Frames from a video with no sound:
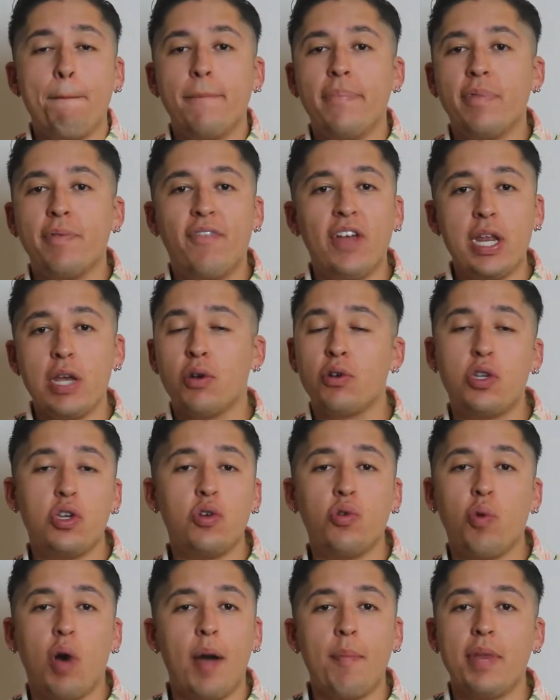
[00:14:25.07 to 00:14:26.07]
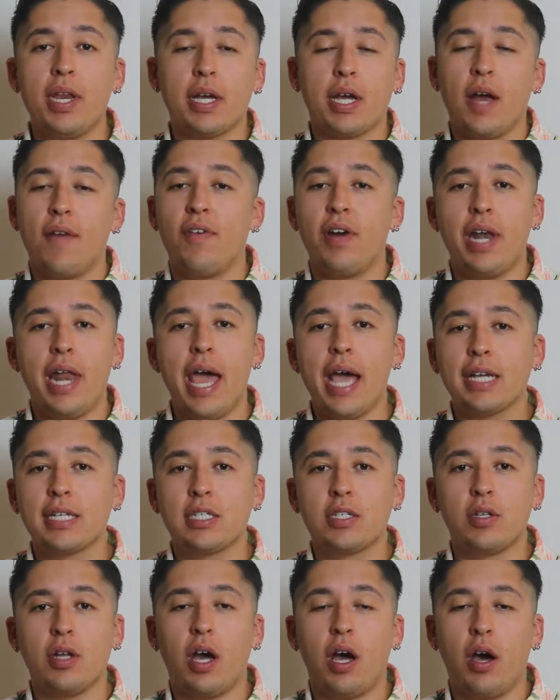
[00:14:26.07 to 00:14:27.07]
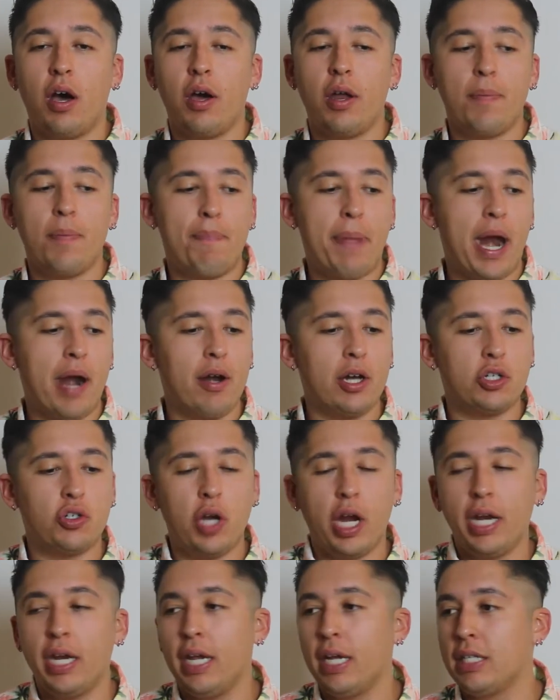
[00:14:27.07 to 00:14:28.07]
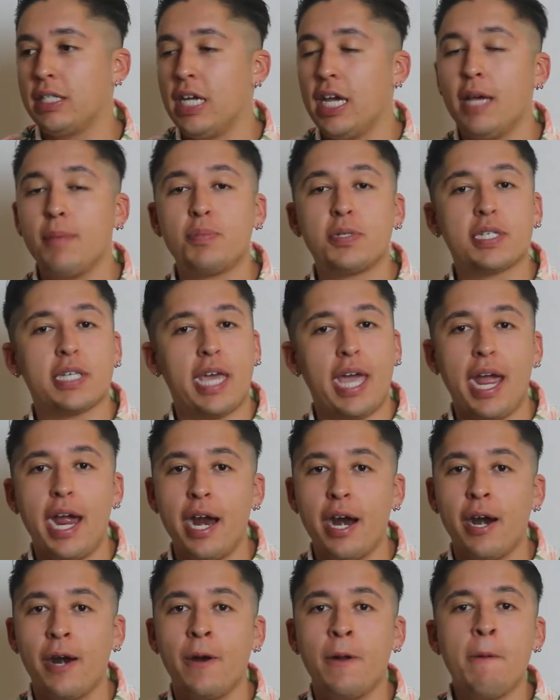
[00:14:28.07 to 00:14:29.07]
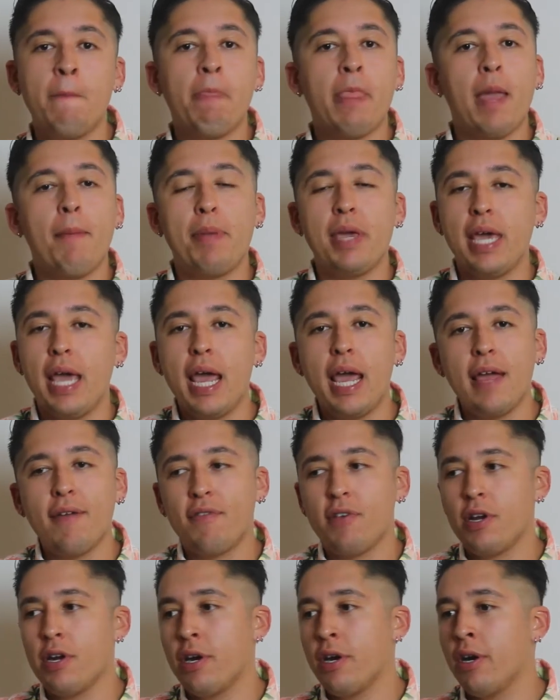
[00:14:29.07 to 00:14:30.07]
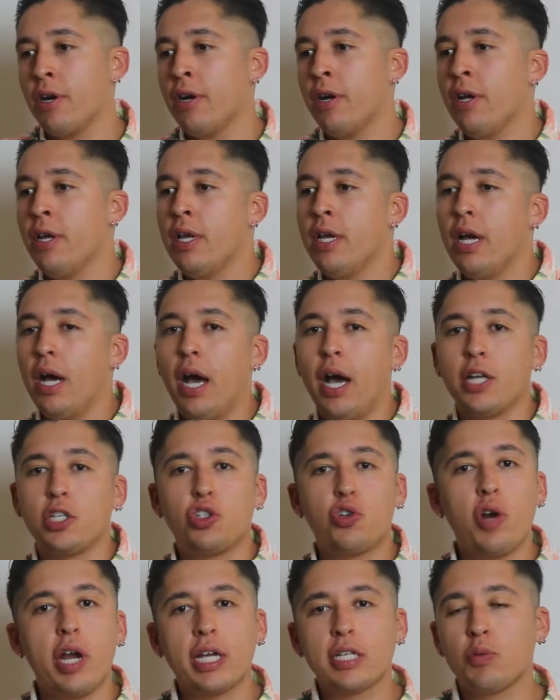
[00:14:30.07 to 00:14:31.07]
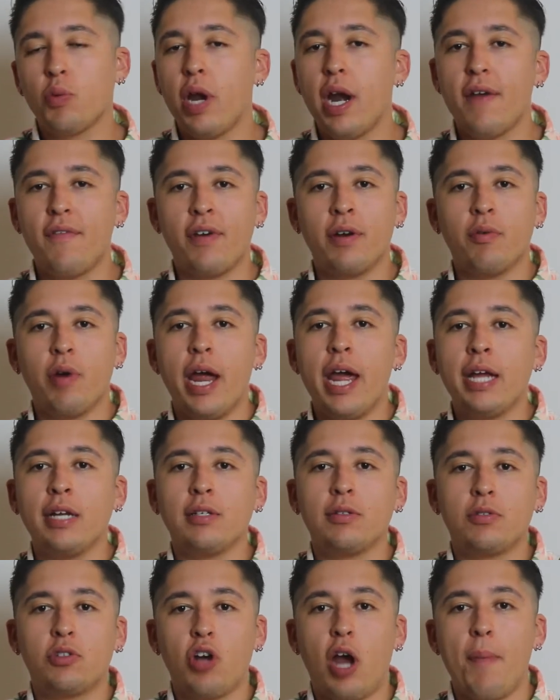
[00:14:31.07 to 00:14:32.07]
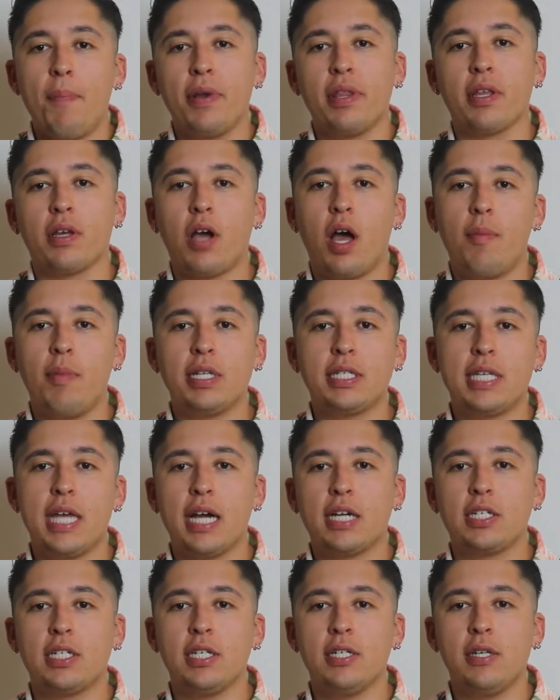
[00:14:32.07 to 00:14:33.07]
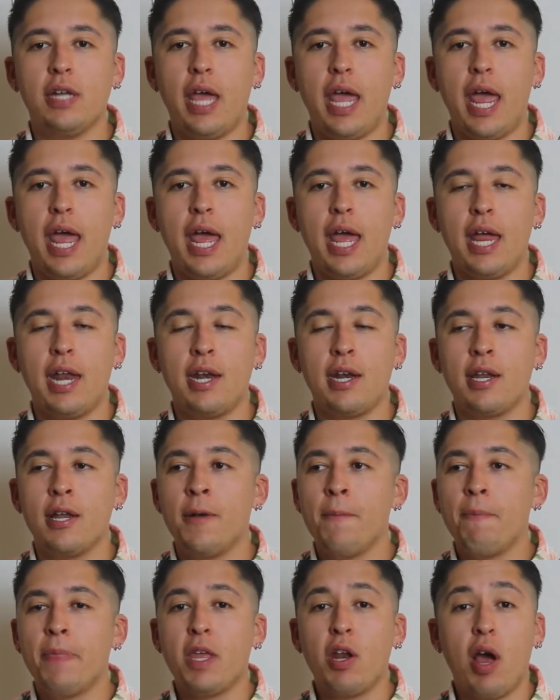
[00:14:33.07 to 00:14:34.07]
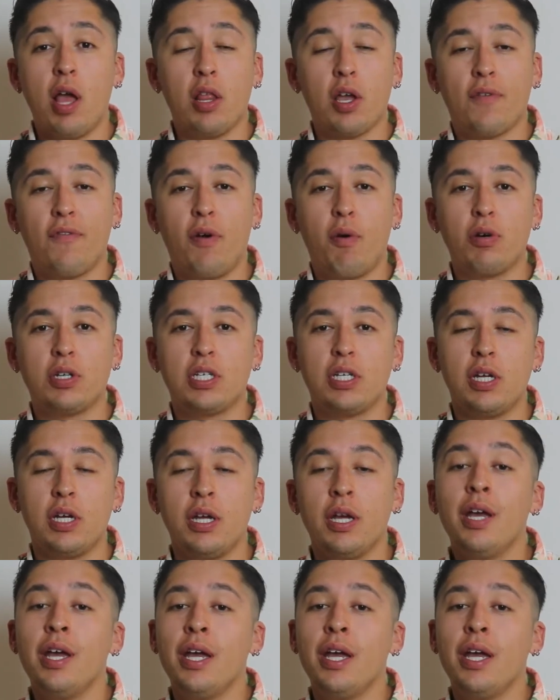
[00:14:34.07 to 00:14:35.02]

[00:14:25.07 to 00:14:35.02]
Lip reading: video do you want me to cover next on parrot training, tips, care, behavior, tricks, whatever, right? Drop it in the comments section, and I look forward to